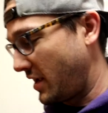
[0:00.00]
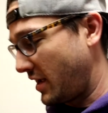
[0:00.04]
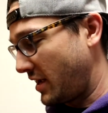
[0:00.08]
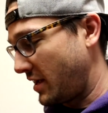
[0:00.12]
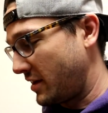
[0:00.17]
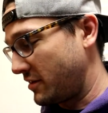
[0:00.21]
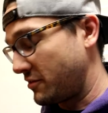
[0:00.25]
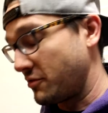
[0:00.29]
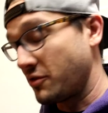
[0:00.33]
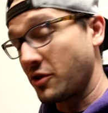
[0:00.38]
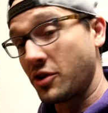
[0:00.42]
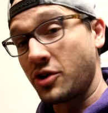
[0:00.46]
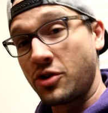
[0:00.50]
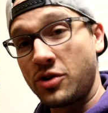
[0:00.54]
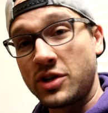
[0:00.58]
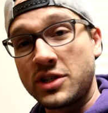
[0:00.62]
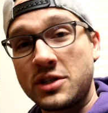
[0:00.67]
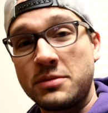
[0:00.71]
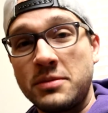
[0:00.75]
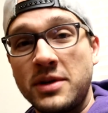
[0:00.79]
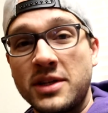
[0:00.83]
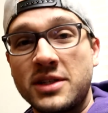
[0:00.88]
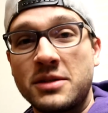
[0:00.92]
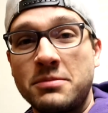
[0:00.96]
and for
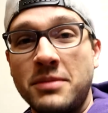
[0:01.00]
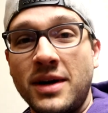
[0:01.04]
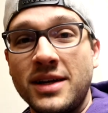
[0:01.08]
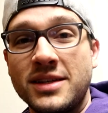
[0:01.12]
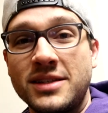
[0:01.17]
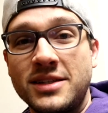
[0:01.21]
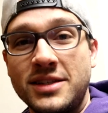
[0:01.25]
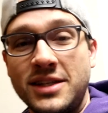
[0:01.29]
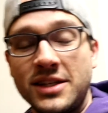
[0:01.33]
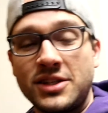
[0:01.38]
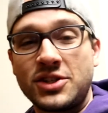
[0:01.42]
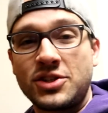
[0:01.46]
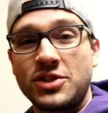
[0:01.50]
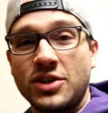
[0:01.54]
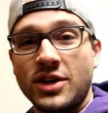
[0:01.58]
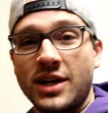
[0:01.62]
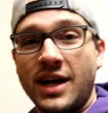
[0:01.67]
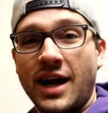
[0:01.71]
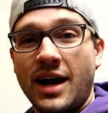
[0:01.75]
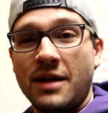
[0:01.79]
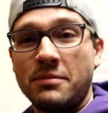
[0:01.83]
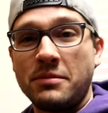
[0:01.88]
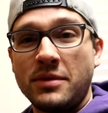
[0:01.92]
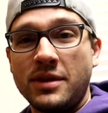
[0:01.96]
Christmas, my sister
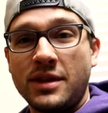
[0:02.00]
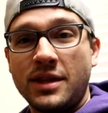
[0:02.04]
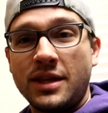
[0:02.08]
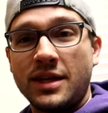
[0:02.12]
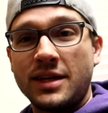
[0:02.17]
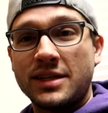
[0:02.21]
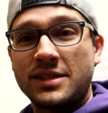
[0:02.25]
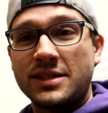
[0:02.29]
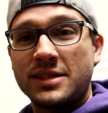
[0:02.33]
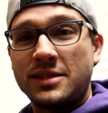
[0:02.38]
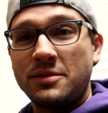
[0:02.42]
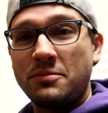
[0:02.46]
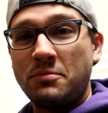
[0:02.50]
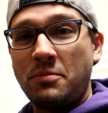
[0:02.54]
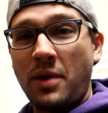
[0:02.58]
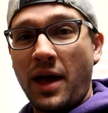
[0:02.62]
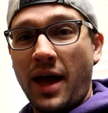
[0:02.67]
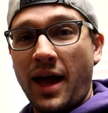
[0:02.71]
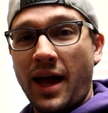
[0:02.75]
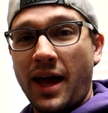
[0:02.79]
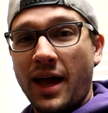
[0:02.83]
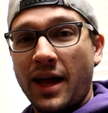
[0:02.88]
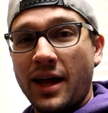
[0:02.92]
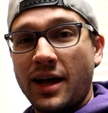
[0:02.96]
got me this
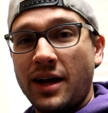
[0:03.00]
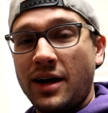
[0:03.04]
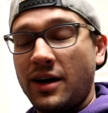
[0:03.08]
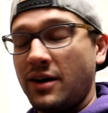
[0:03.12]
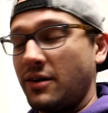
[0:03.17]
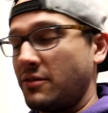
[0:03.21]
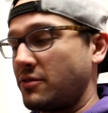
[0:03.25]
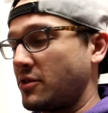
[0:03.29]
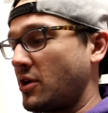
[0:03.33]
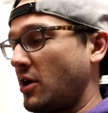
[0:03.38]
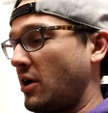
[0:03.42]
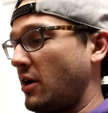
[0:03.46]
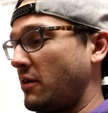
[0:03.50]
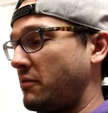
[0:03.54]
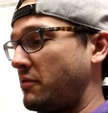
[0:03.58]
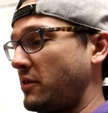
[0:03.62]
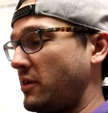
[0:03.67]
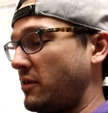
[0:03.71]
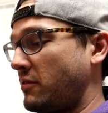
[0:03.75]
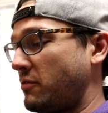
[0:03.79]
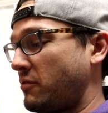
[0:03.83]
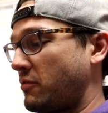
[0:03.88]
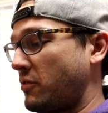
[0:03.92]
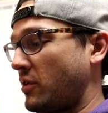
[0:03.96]
bag of
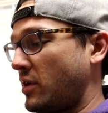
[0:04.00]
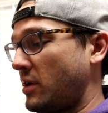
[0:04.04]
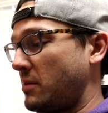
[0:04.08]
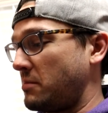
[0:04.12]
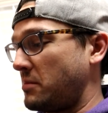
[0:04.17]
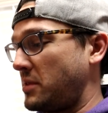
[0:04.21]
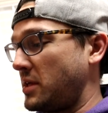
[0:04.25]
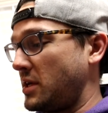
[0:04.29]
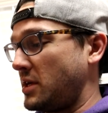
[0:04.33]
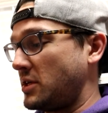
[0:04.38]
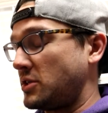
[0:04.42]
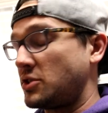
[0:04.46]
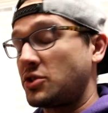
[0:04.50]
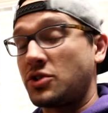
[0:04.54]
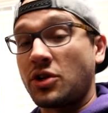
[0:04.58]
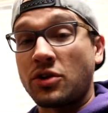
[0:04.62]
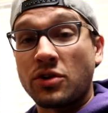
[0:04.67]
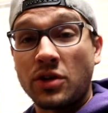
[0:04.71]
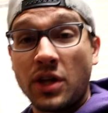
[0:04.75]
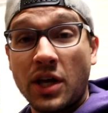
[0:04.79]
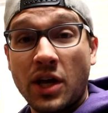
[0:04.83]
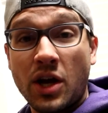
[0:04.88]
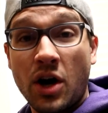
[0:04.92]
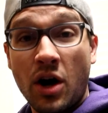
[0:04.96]
coffee from the
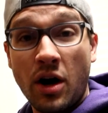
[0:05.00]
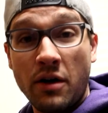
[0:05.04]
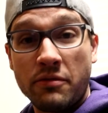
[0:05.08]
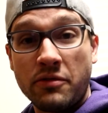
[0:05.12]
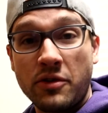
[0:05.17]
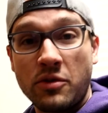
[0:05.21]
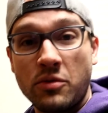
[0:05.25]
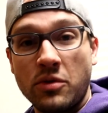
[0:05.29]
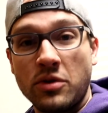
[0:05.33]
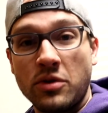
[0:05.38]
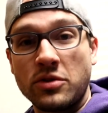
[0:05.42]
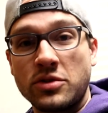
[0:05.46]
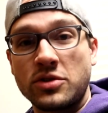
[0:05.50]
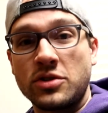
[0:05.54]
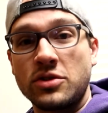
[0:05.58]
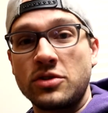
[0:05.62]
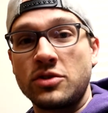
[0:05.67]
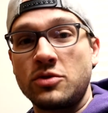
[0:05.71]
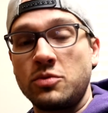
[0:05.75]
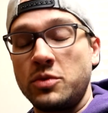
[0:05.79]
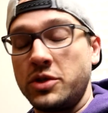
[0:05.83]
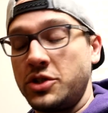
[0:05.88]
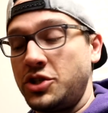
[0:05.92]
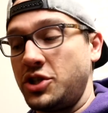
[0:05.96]
Sterling Coffee
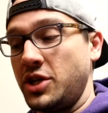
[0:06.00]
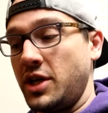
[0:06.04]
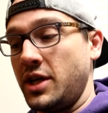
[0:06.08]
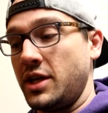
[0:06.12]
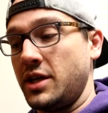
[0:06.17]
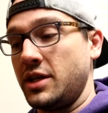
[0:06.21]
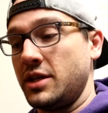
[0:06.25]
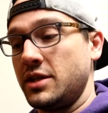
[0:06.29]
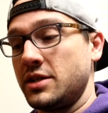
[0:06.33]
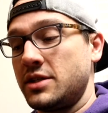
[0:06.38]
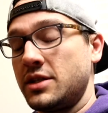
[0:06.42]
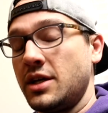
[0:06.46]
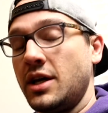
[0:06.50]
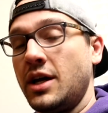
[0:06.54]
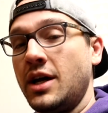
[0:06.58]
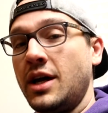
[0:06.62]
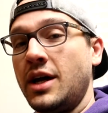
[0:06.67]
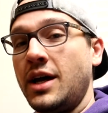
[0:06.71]
Roasters, which is